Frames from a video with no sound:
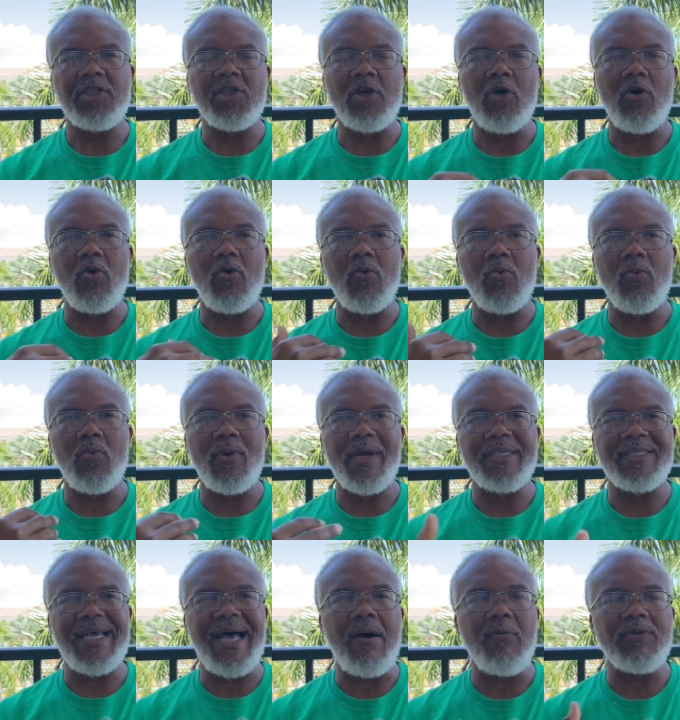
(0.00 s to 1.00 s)
So
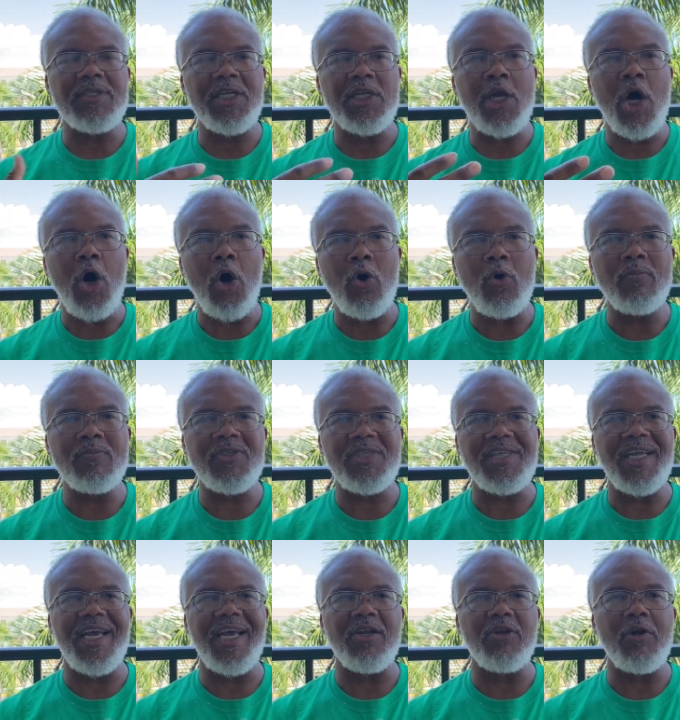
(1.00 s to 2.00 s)
as I was in
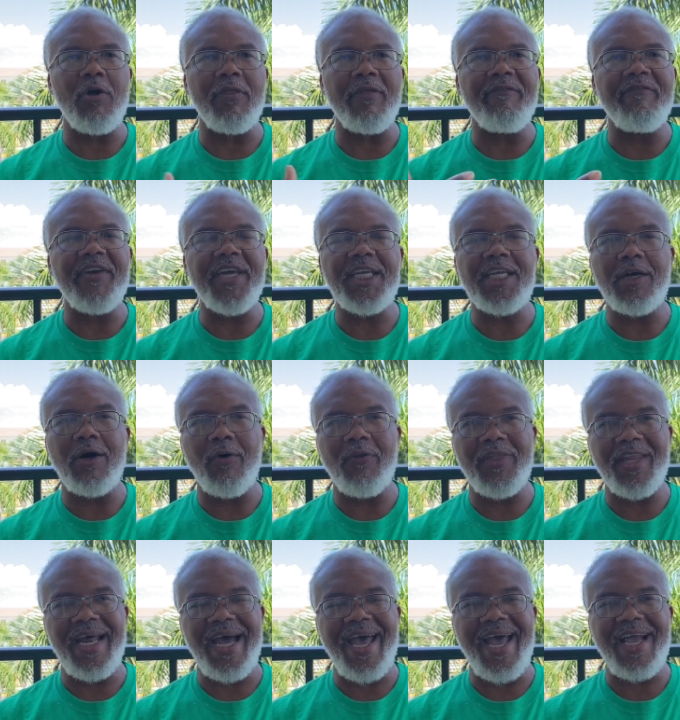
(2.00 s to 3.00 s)
Homestead, you know, the video
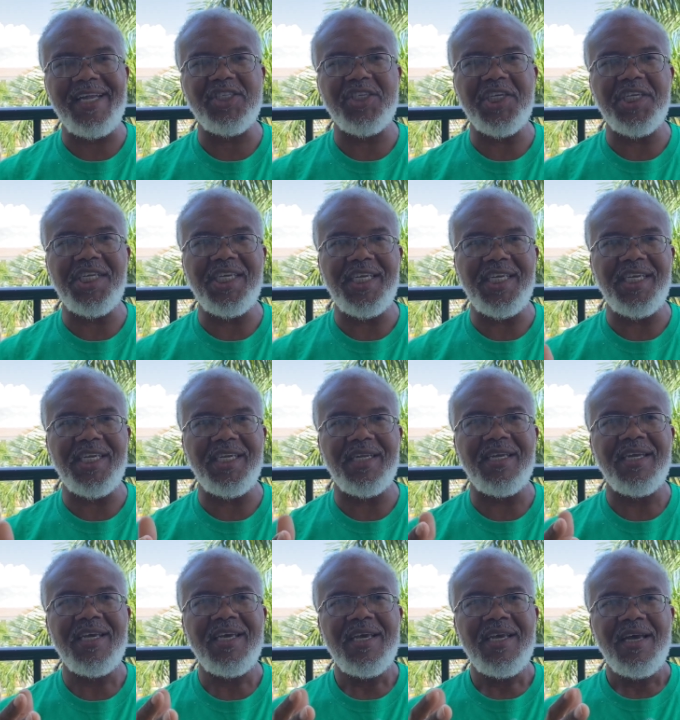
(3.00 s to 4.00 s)
that I actually did
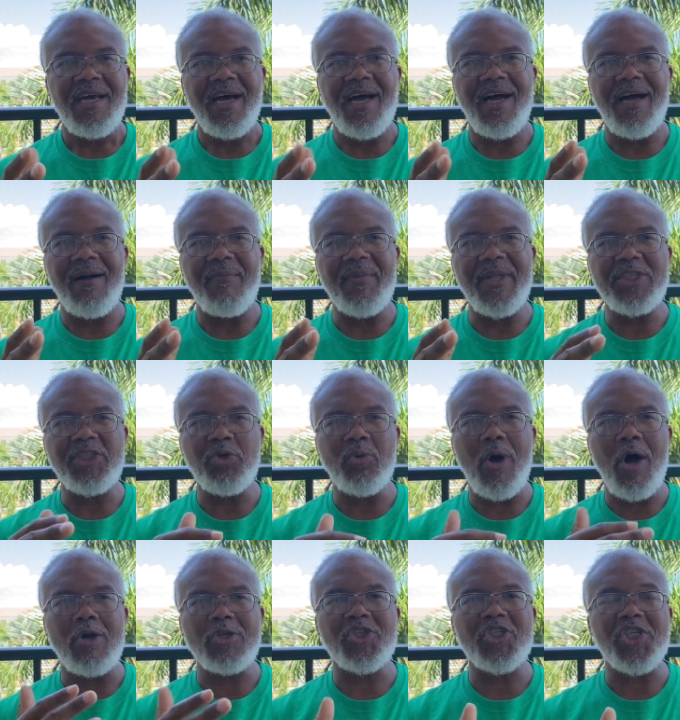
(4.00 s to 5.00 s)
um, that
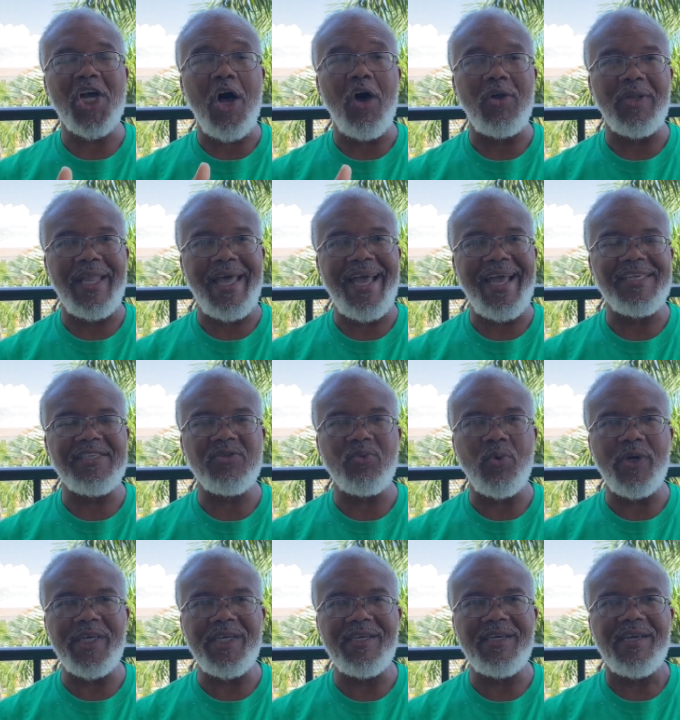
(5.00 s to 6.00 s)
you all saw last
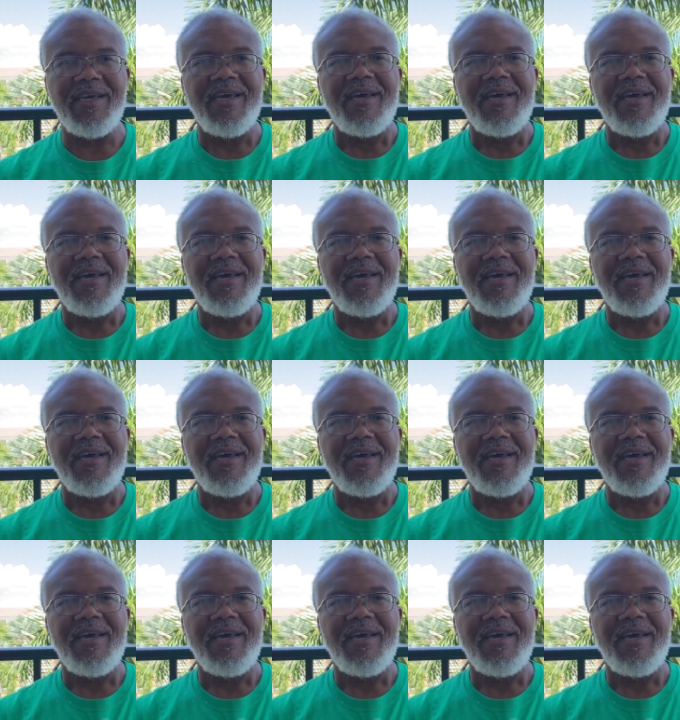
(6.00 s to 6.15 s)
week,